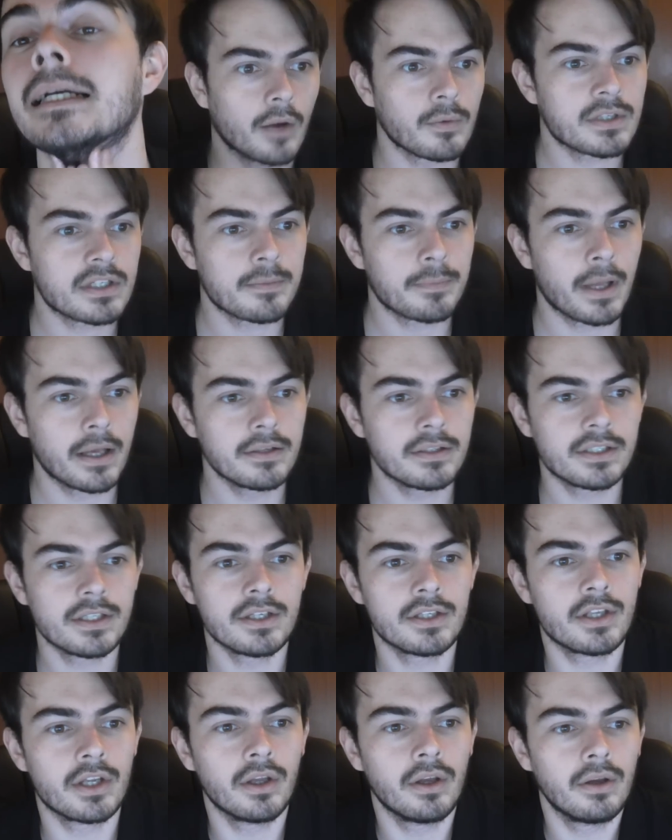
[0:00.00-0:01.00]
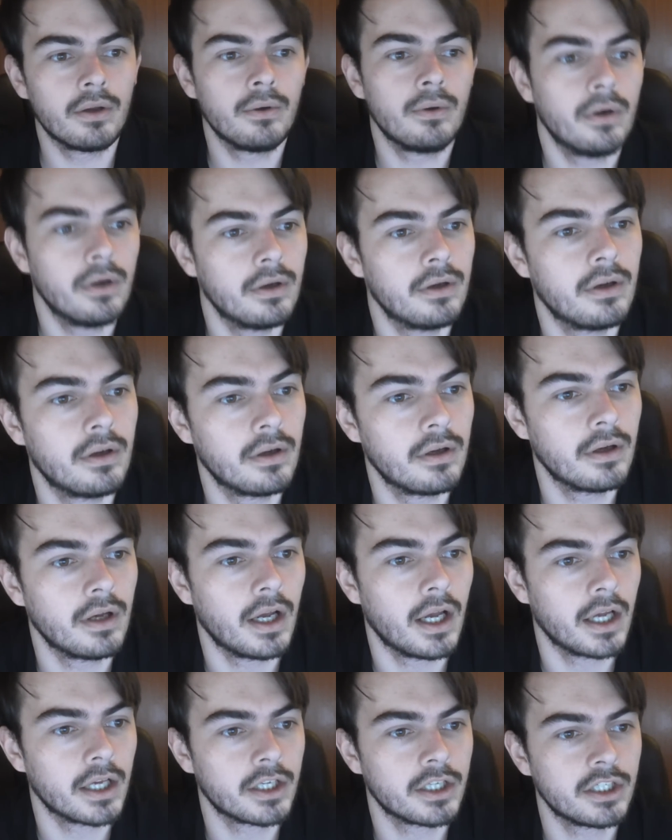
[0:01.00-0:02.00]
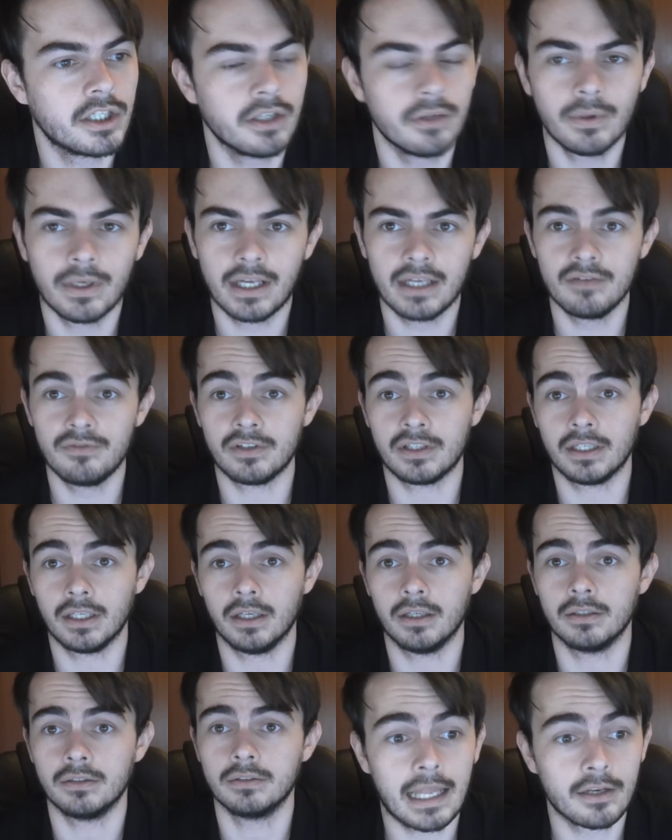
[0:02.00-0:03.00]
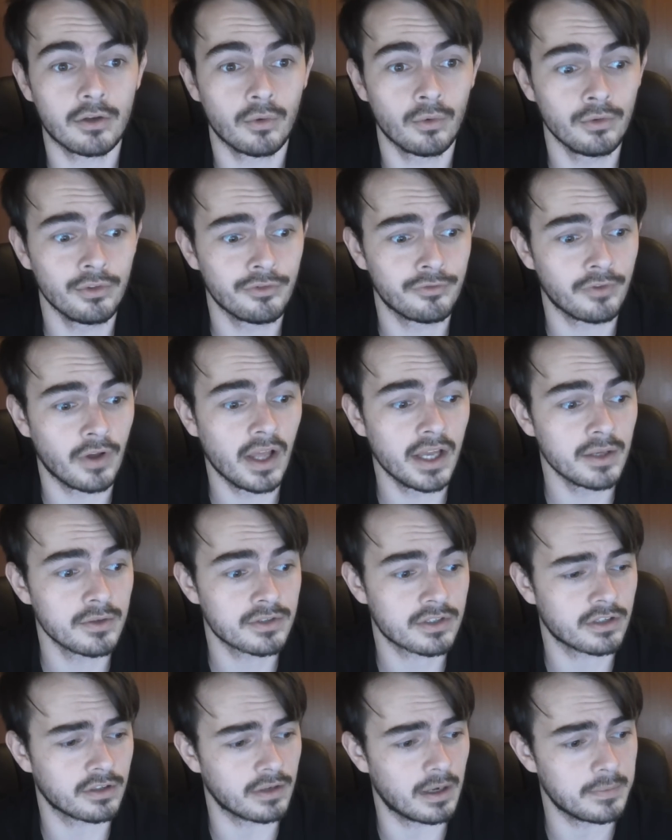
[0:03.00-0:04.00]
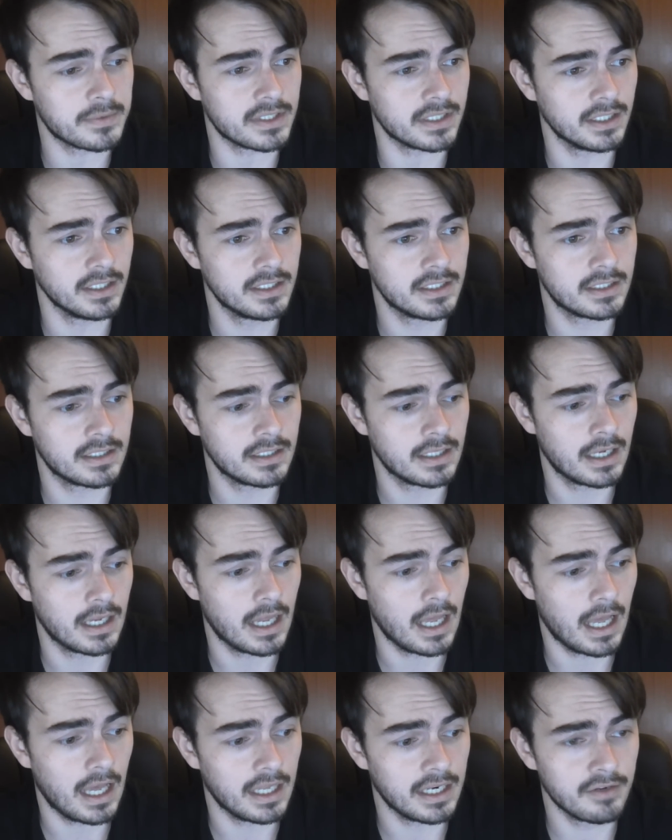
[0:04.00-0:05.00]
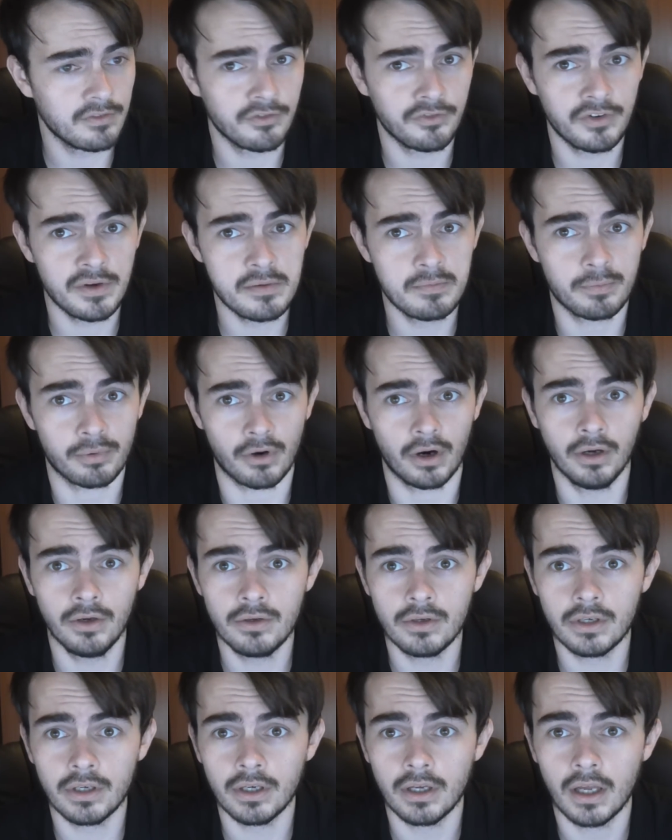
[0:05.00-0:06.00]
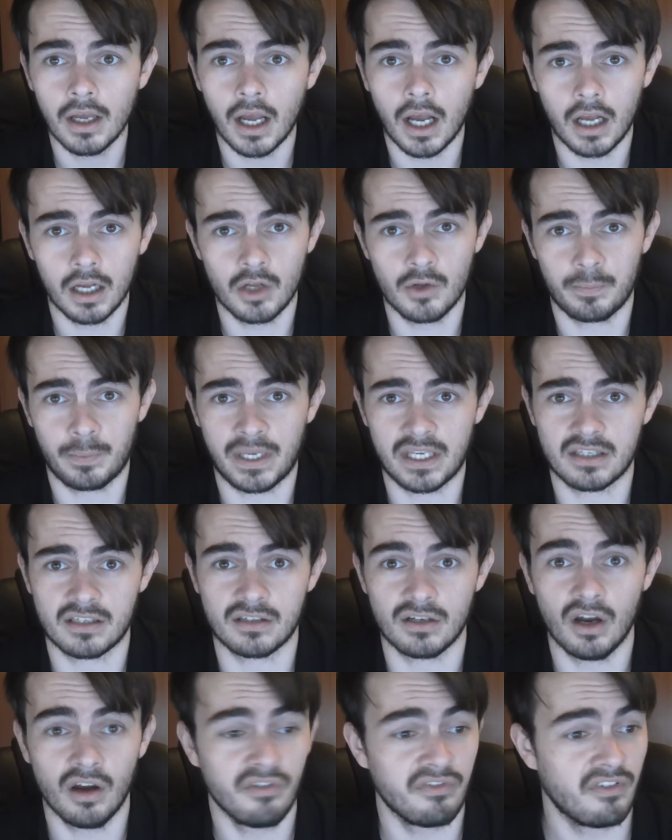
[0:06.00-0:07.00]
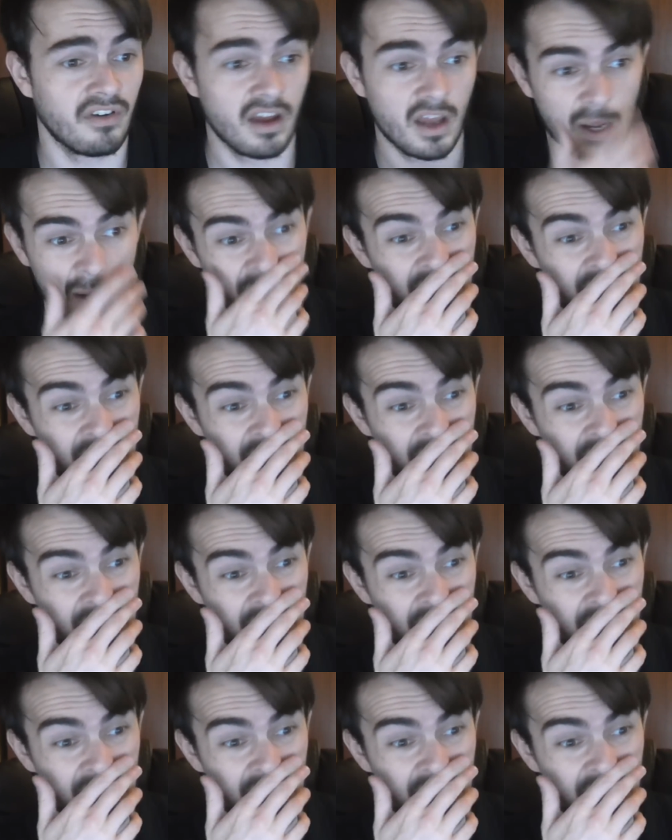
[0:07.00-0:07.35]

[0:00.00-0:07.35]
I was supposed to do a Q&A video, and all the files corrupted, and everything broke. I got pissed off.